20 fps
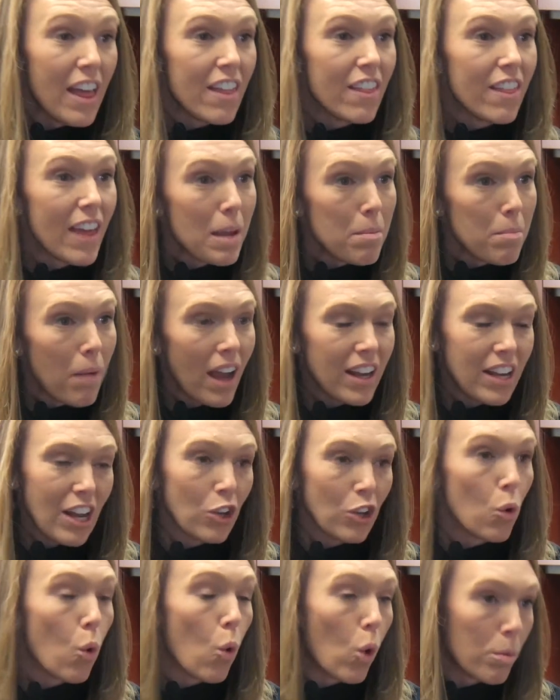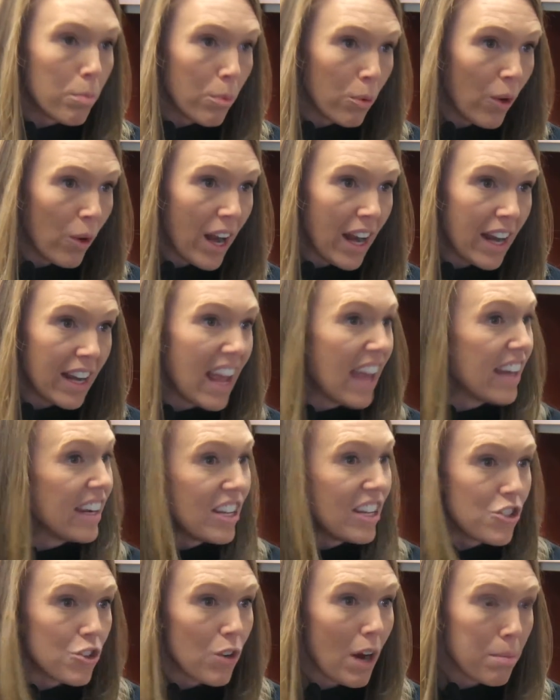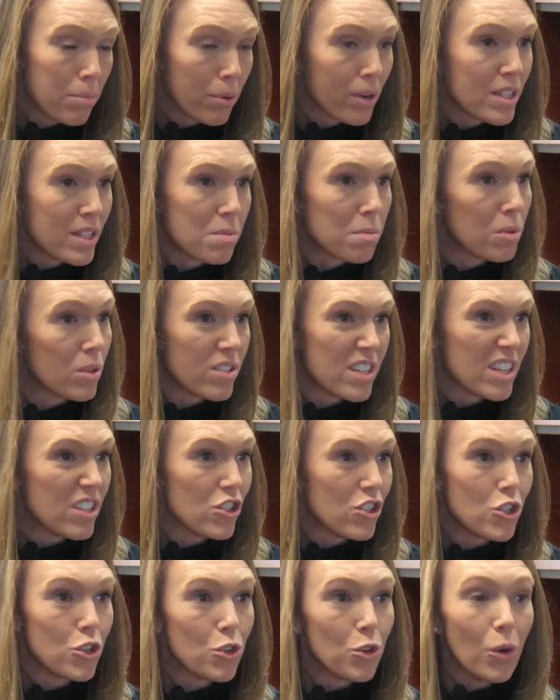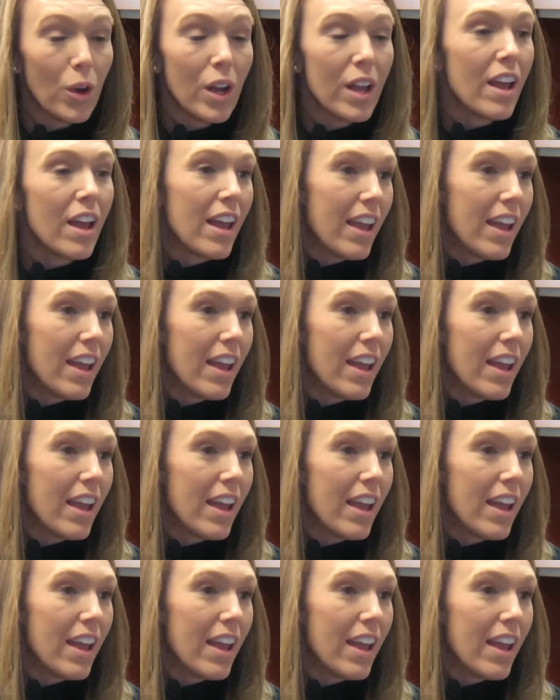they might incorporate NHRI principles into